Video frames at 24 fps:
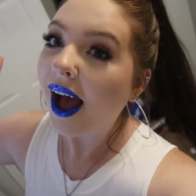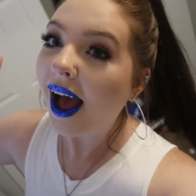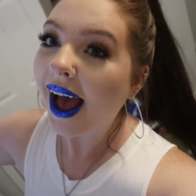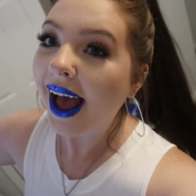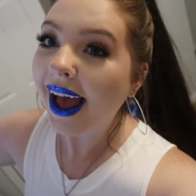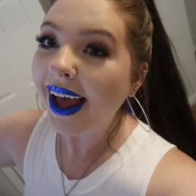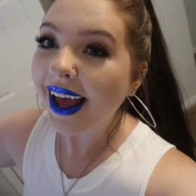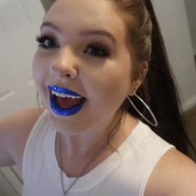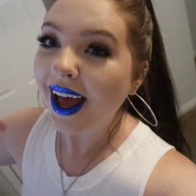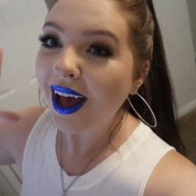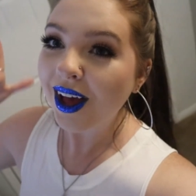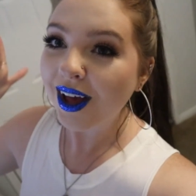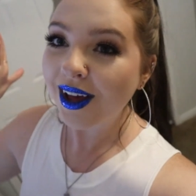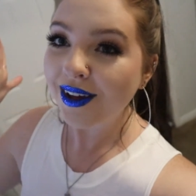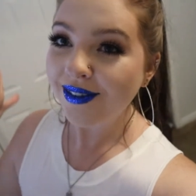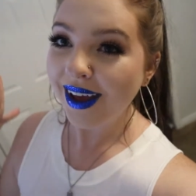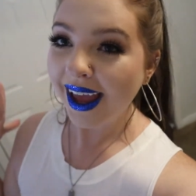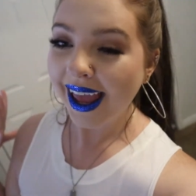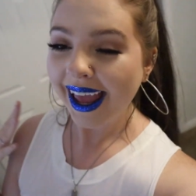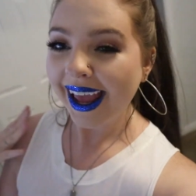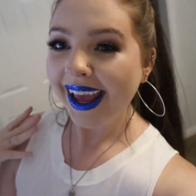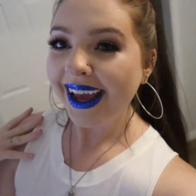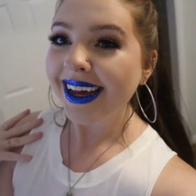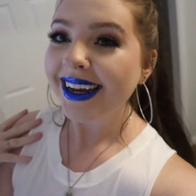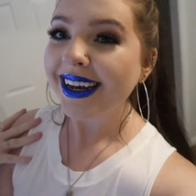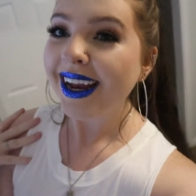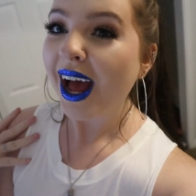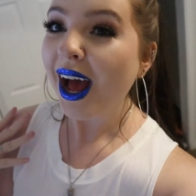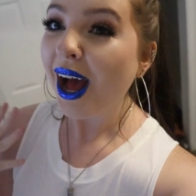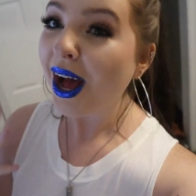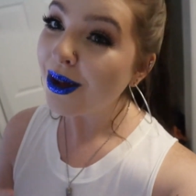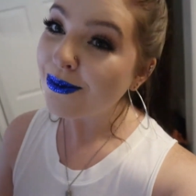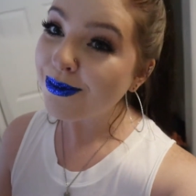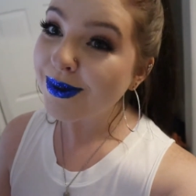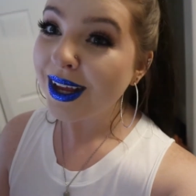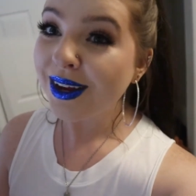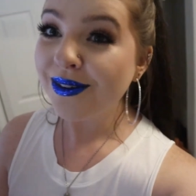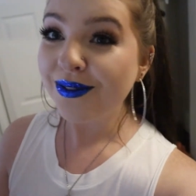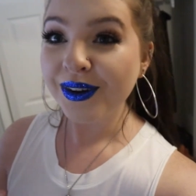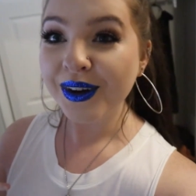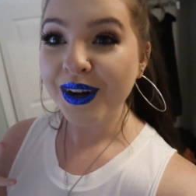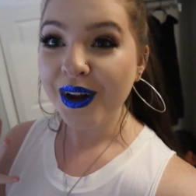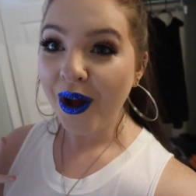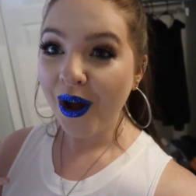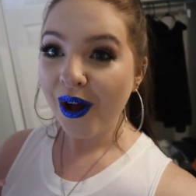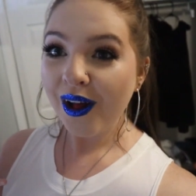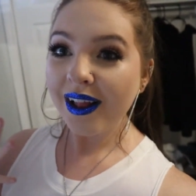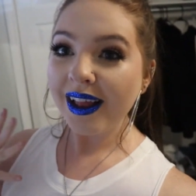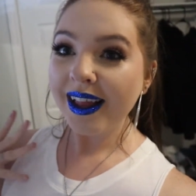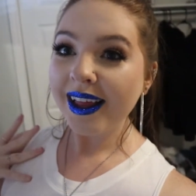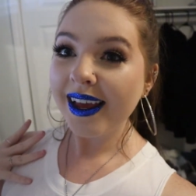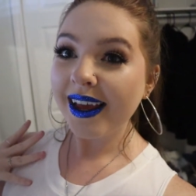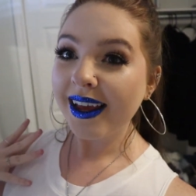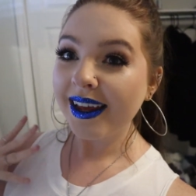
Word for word: I have an update for y'all.